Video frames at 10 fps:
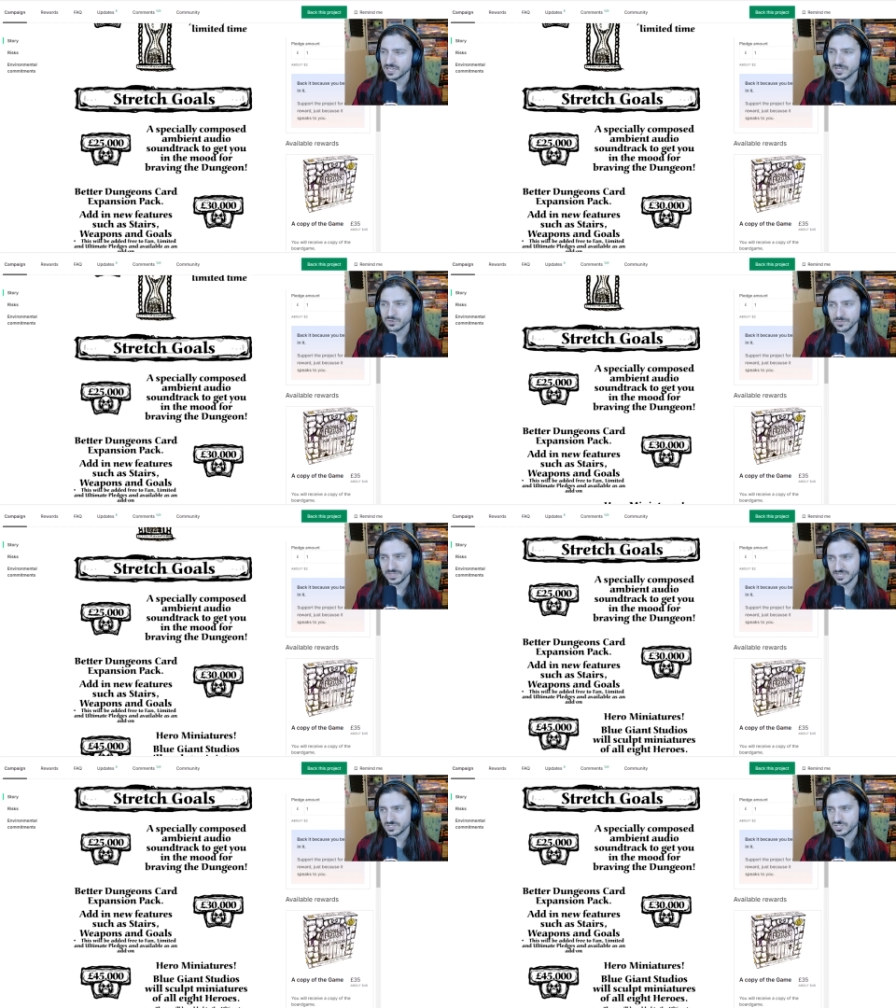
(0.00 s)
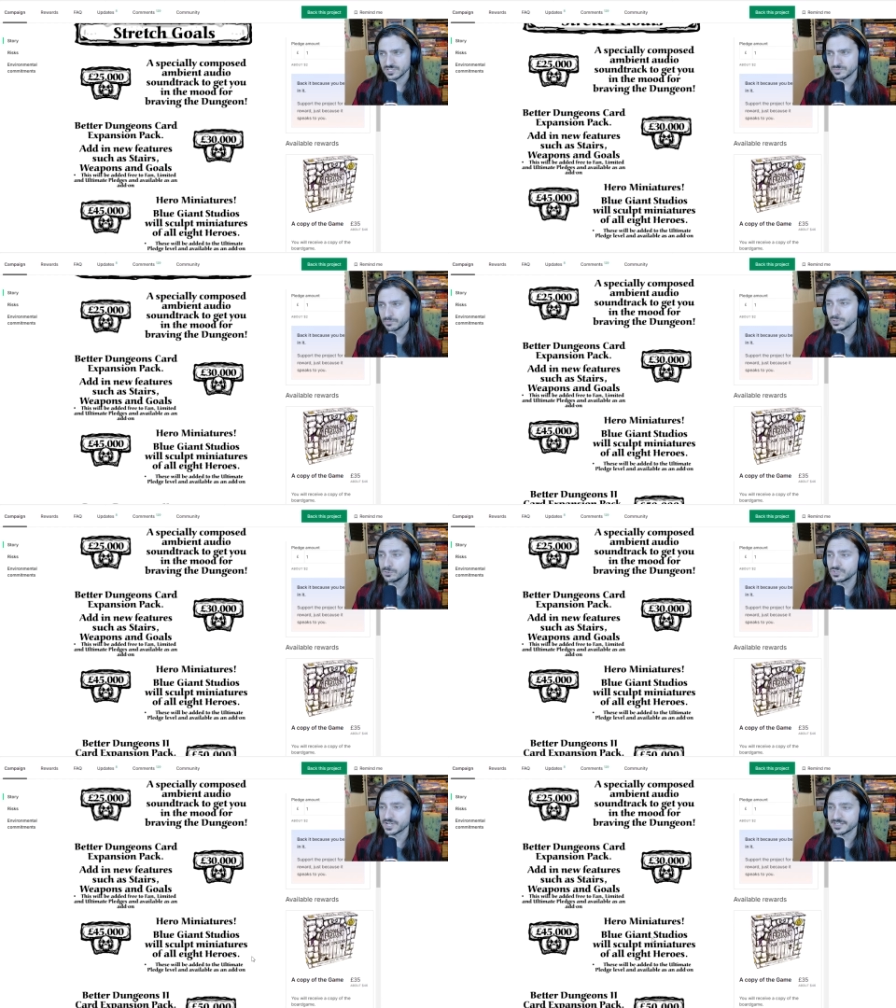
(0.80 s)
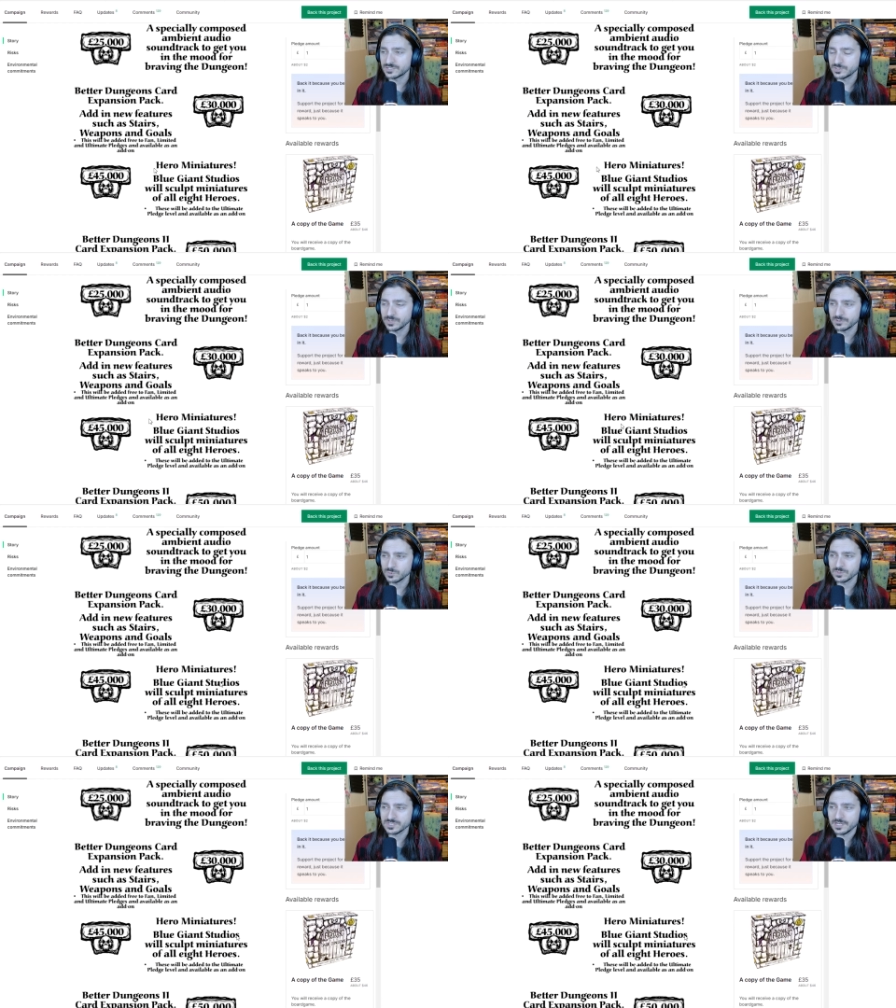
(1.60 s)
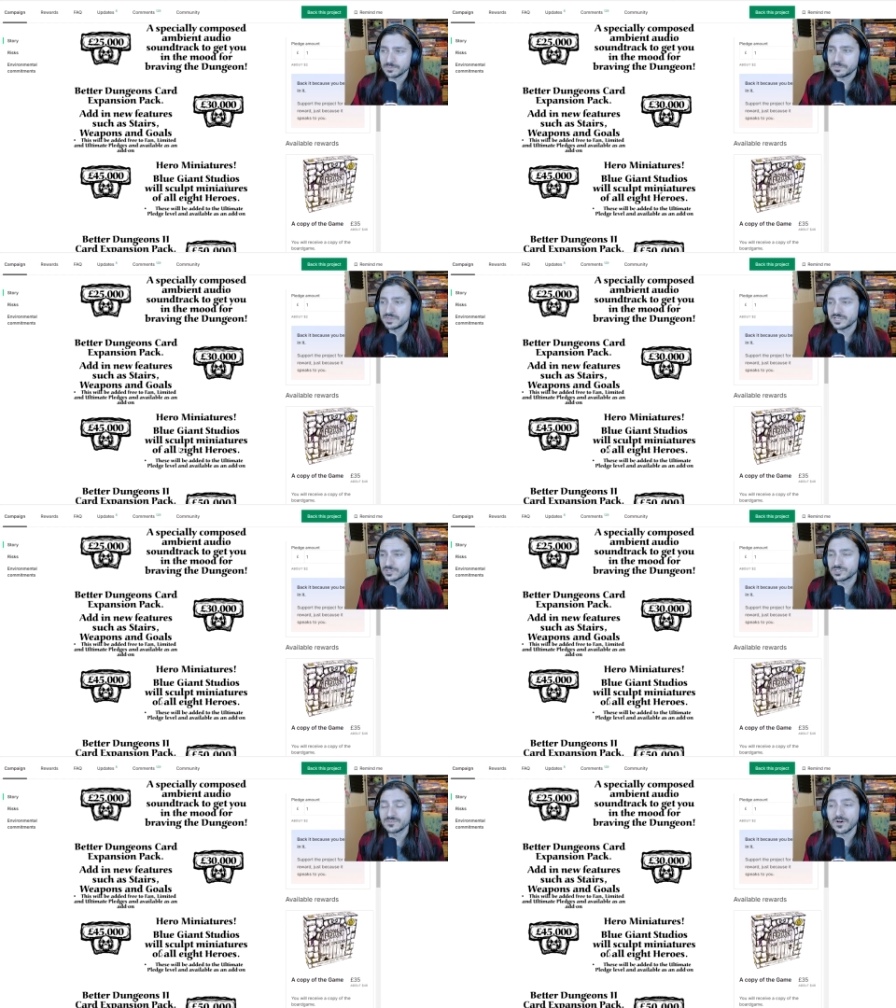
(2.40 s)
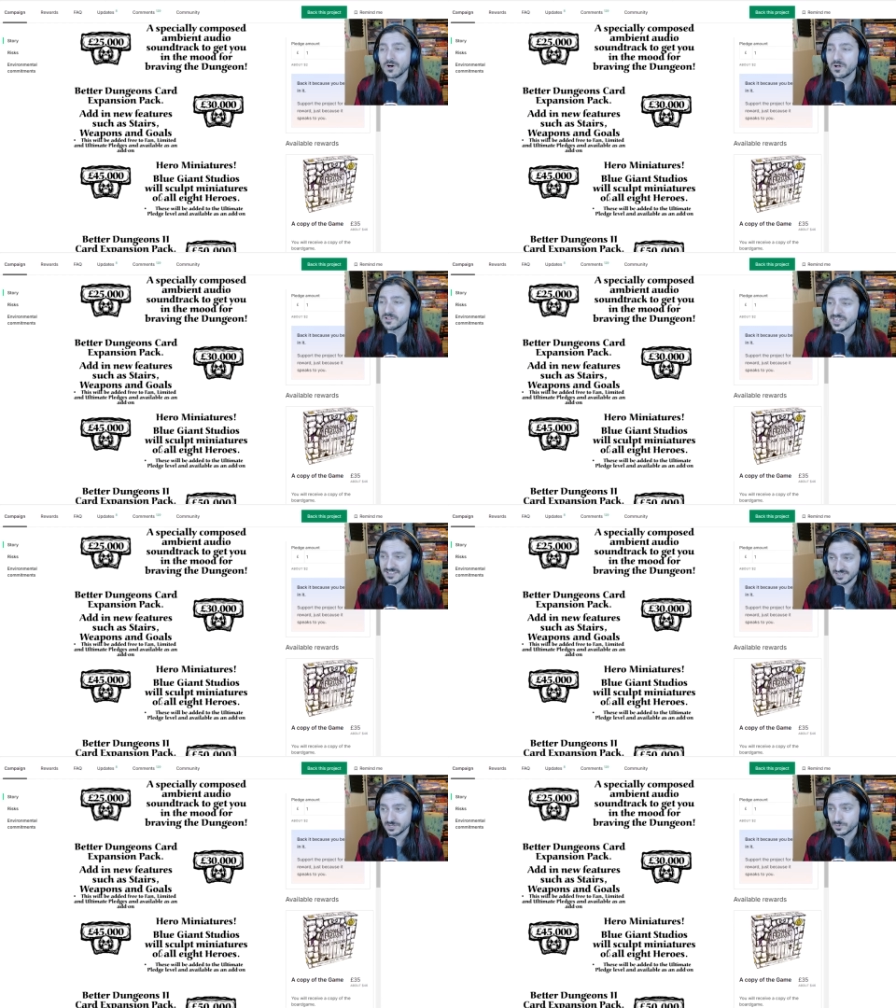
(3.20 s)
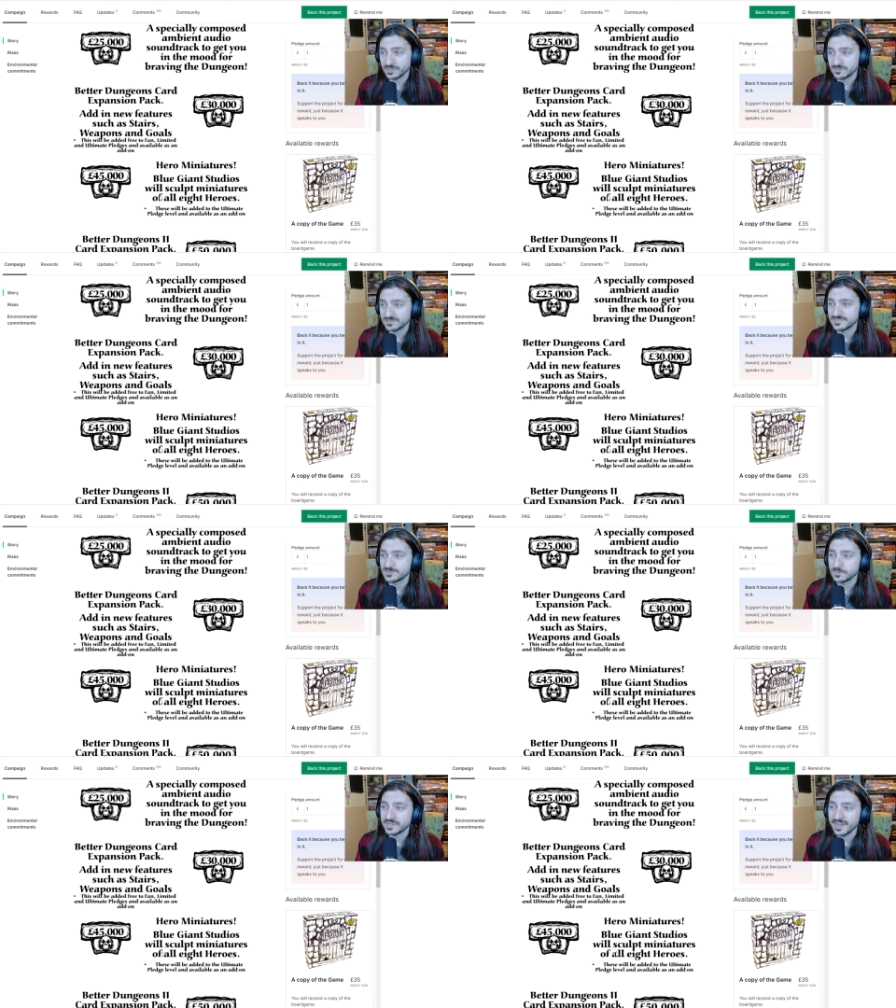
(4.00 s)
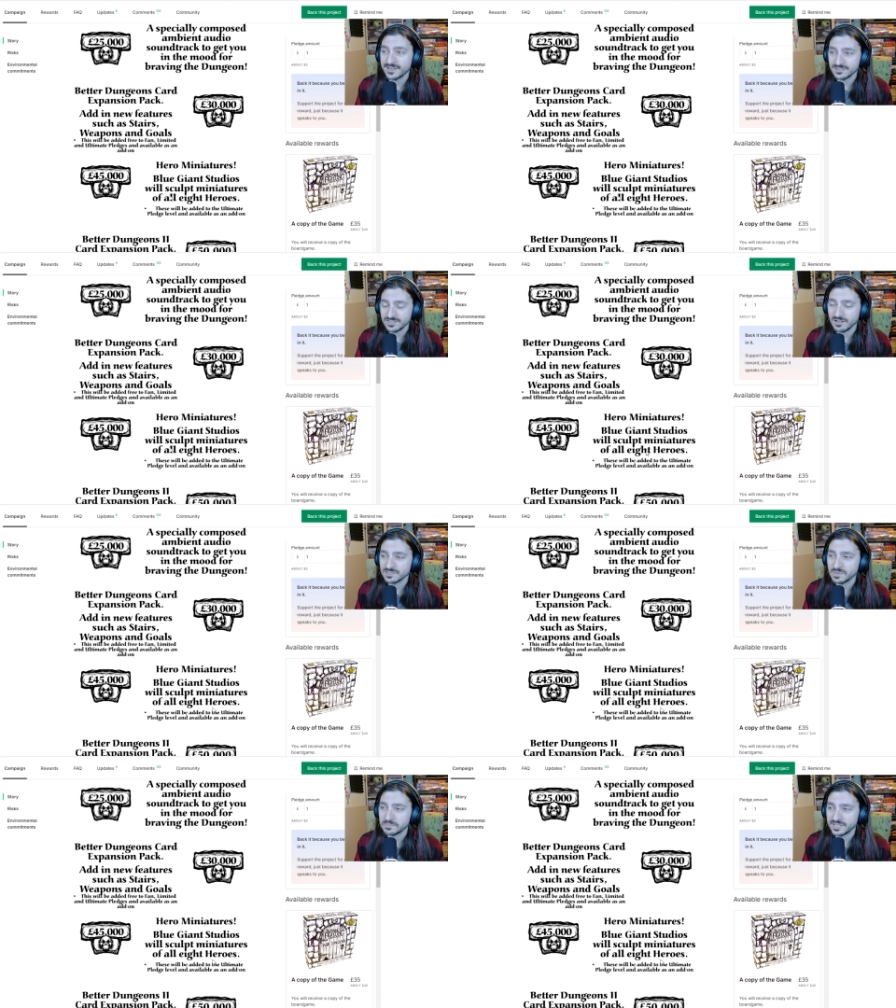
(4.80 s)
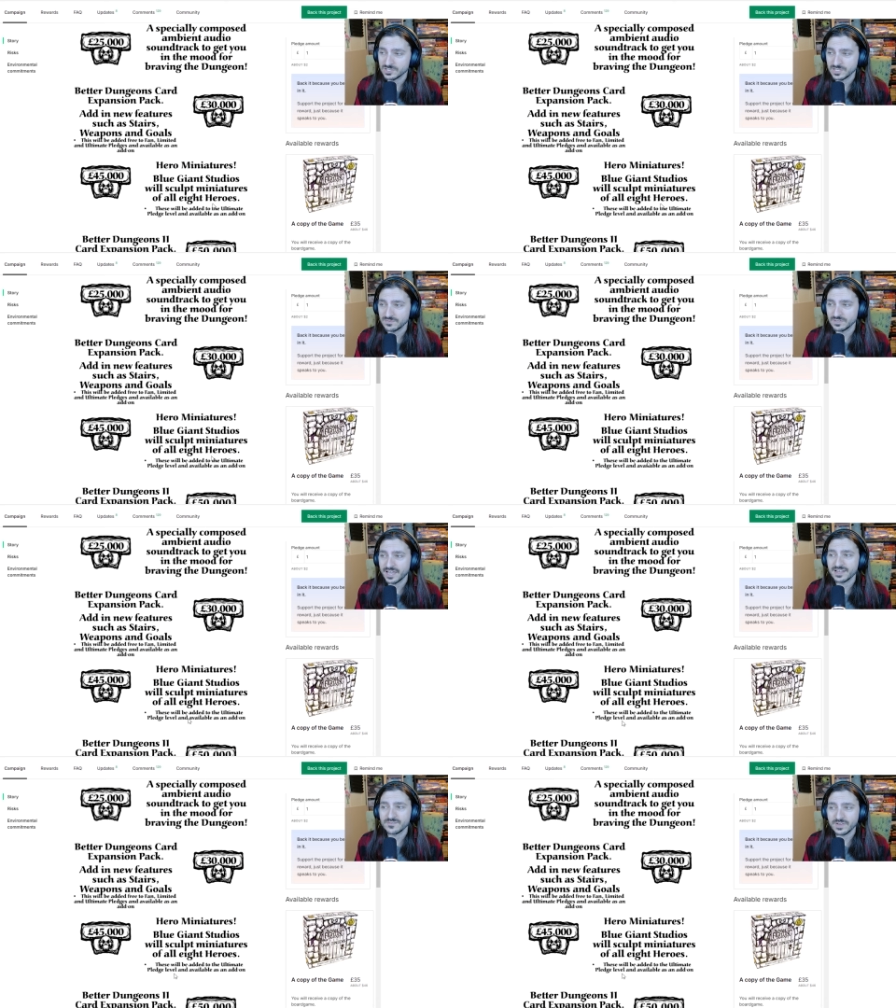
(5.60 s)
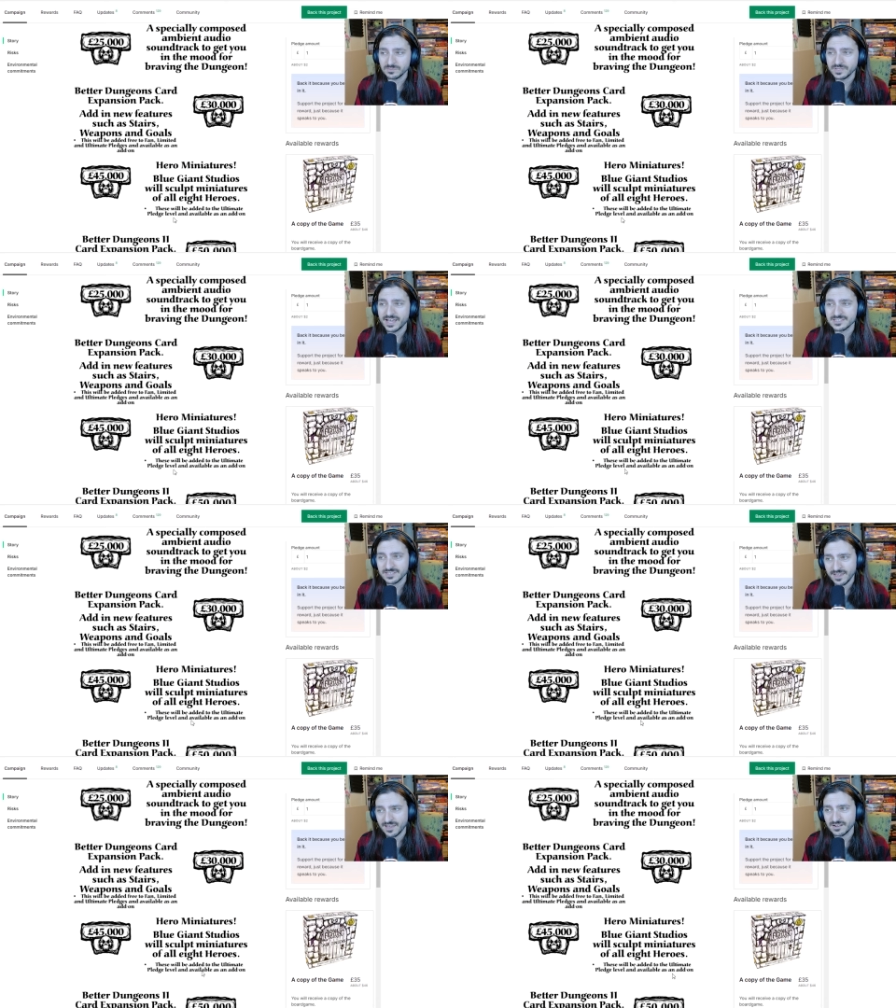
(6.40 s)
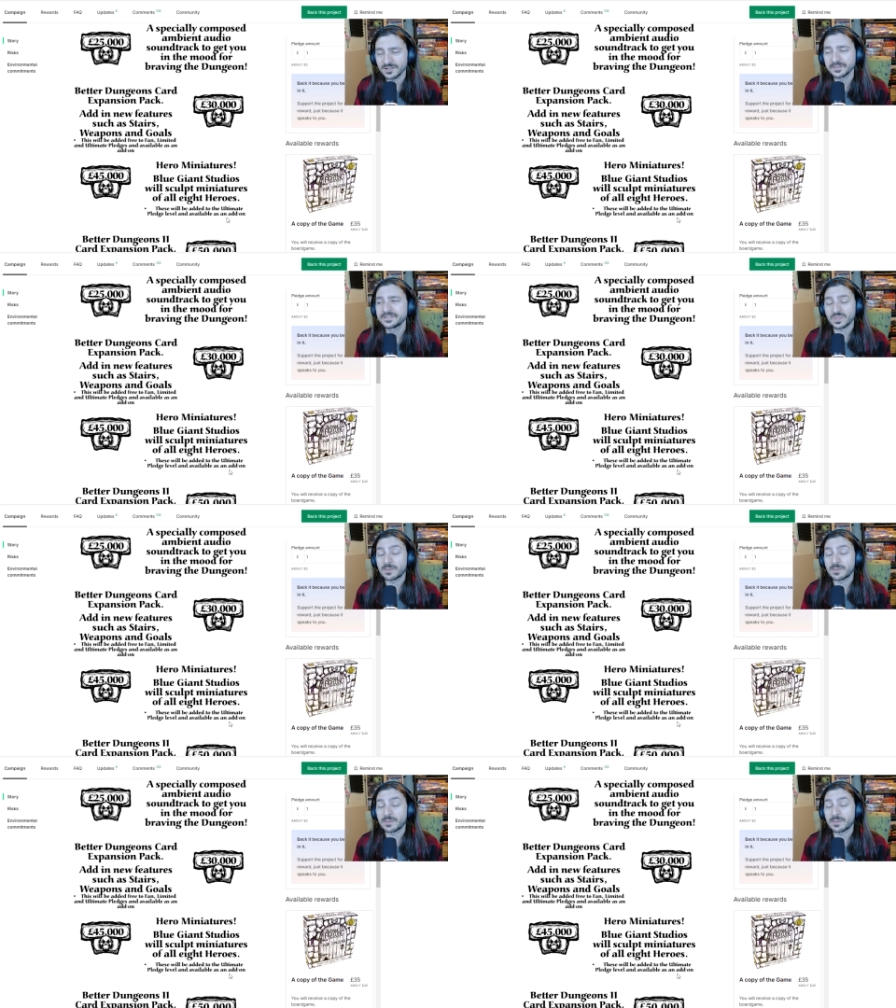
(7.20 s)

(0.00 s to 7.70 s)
Hero miniatures. Blue Giant Studios will sculpt miniatures of all eight heroes. This will be added to the ultimate pledge level and available as an add-on.